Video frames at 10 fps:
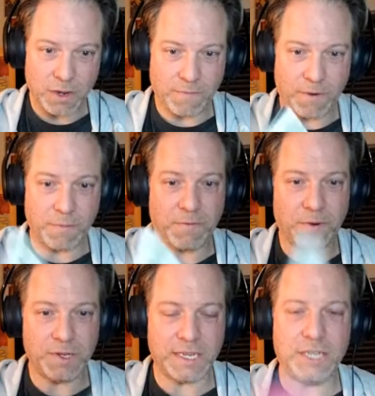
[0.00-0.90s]
from the
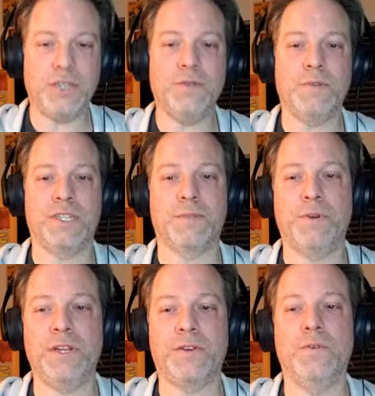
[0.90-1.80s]
first issue, which is
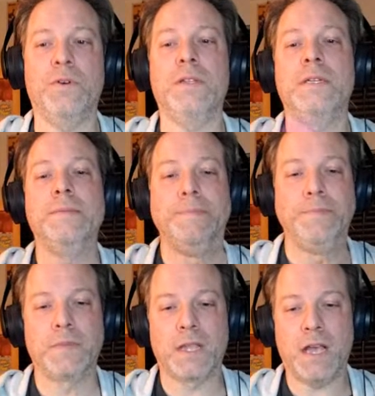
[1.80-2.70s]
pretty cool.
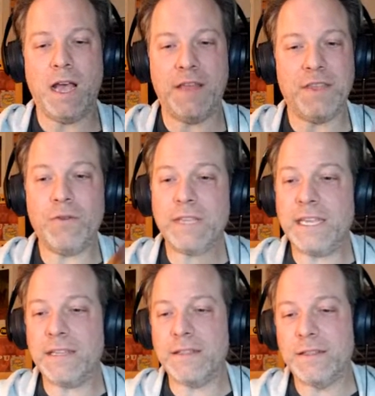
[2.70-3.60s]
The
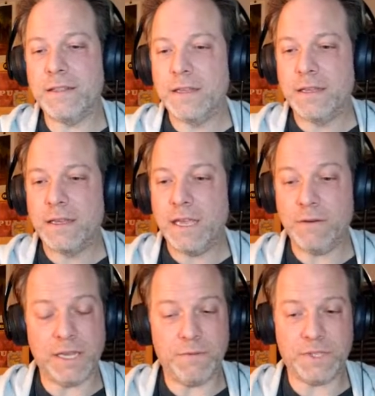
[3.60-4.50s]
only
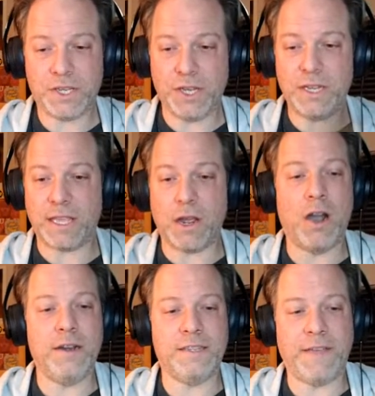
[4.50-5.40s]
it was good. The
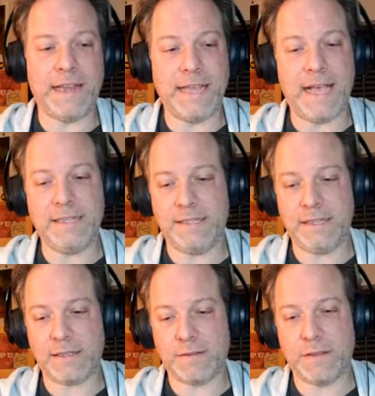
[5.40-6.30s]
art is
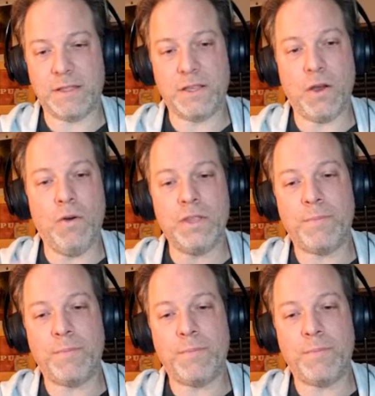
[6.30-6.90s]
fantastic. The only